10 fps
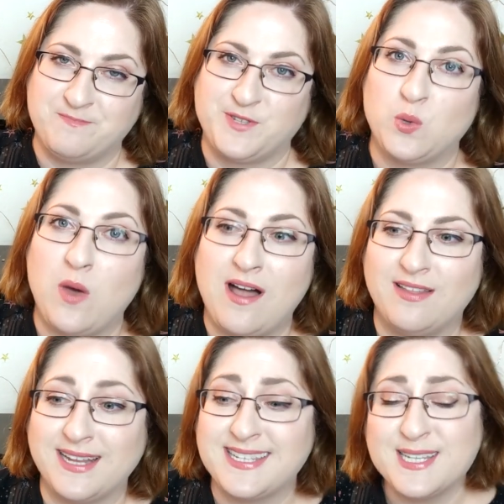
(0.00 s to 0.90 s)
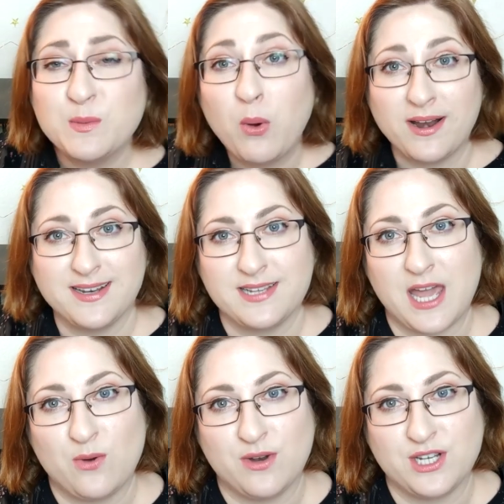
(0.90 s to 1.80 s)
So while it's disappointing to
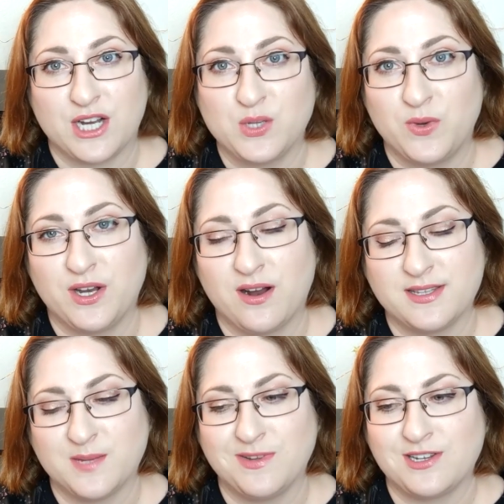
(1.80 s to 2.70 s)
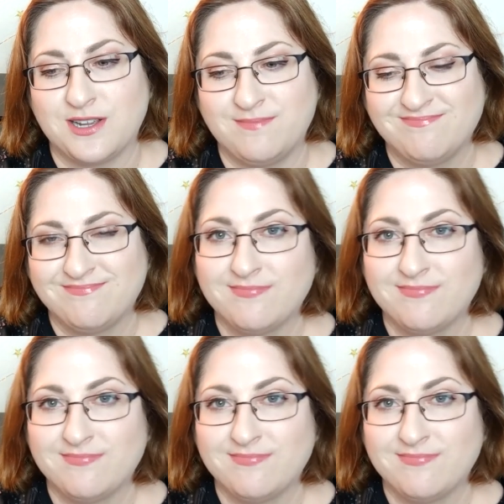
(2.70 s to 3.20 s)
get a rejection when you're on submission,